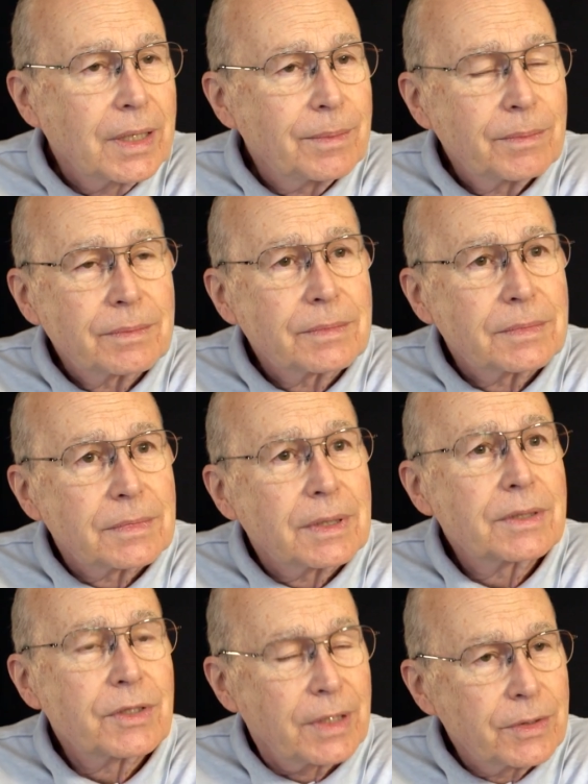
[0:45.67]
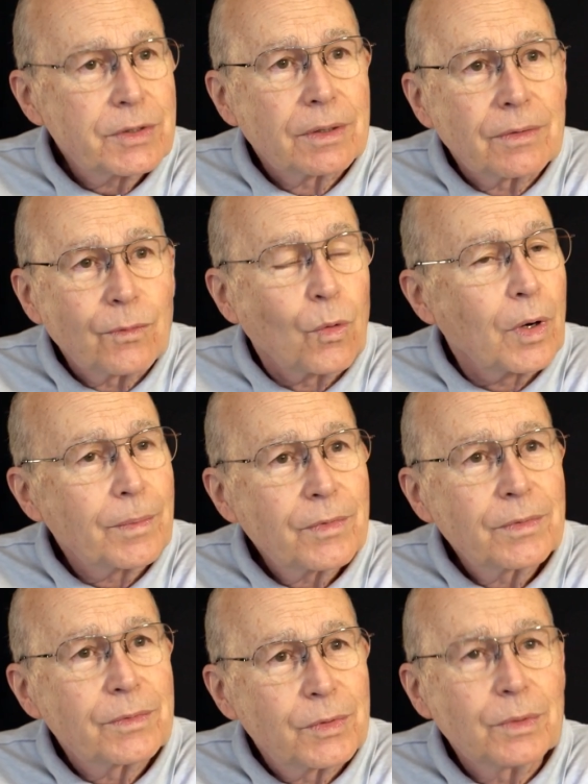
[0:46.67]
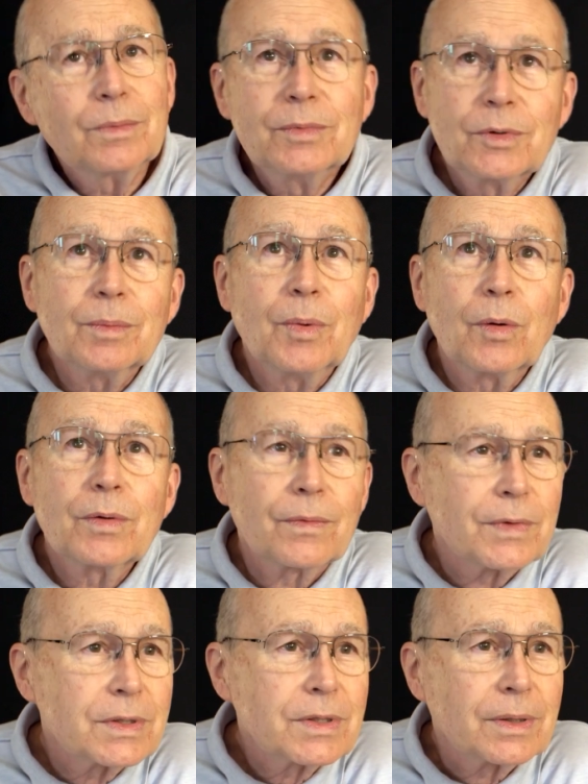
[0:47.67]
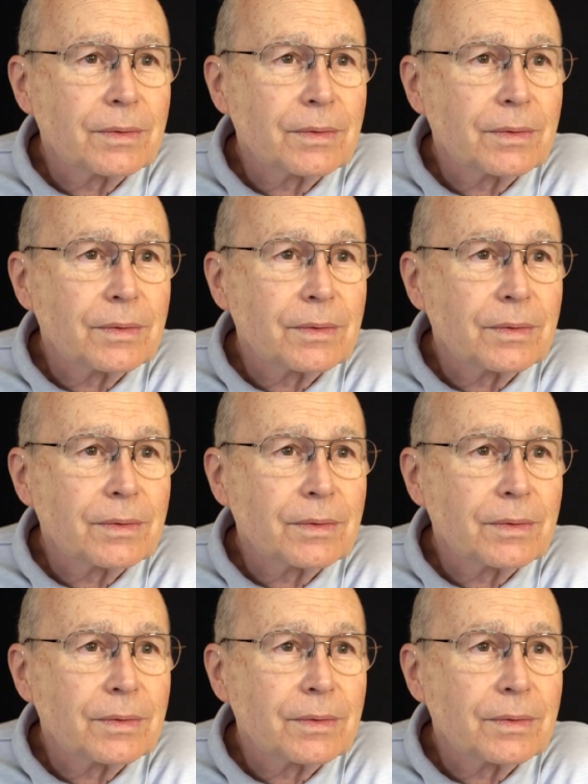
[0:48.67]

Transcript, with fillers: same extension of warmth to, to both of us.